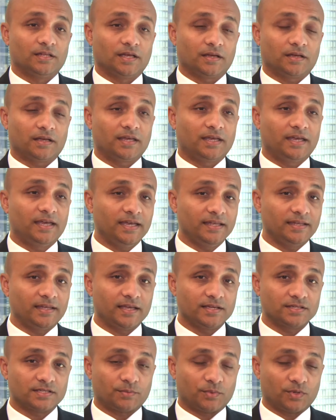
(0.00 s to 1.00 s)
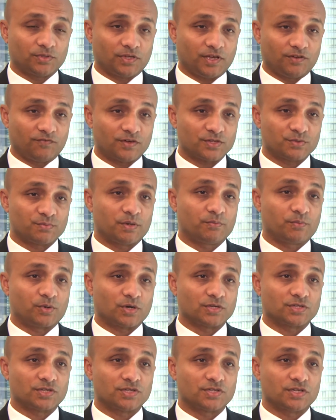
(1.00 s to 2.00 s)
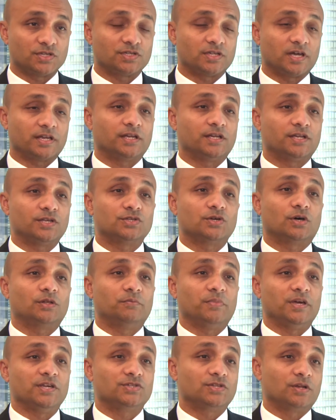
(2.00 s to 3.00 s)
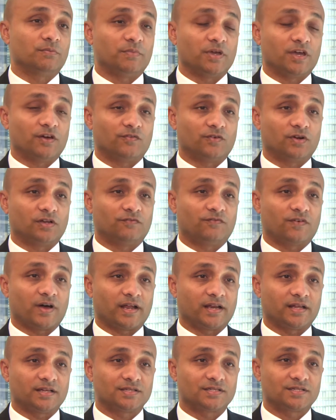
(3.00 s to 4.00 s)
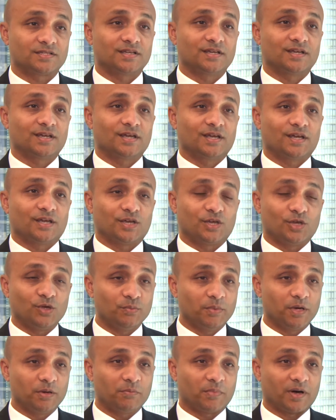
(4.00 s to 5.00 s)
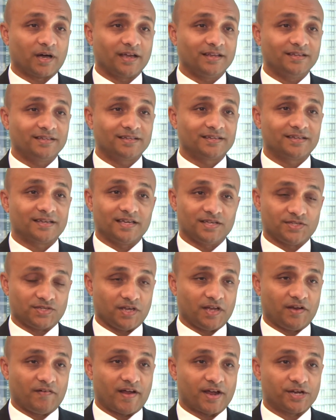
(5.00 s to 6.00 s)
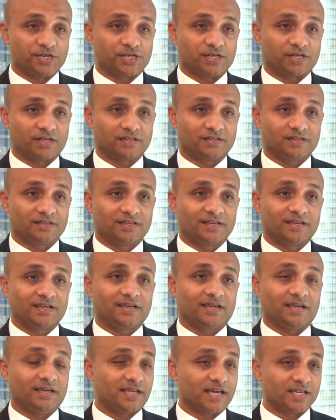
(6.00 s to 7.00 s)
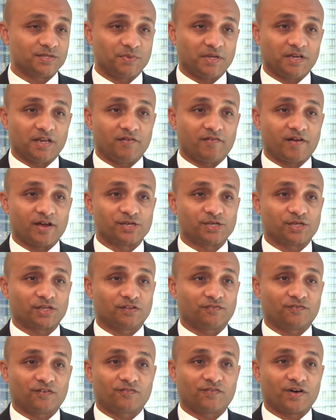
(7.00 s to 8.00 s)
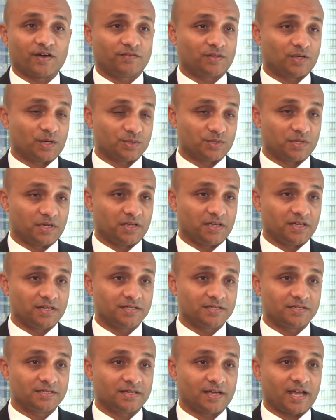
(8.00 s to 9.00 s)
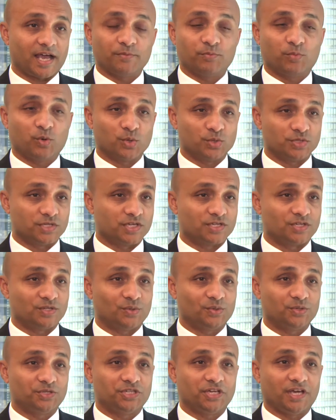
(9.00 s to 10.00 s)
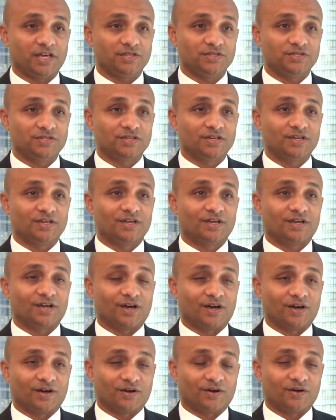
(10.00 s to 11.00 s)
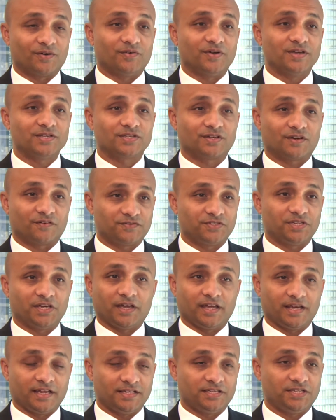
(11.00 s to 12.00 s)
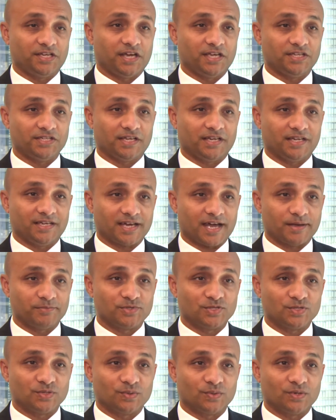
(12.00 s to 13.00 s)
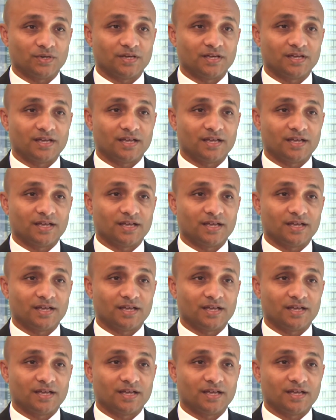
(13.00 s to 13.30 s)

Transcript: The key things about the investment process is that it is all based on behavioral finance. Human mind is irrational. It has been irrational for 5,000 years and poses no change or risk of any change anytime soon.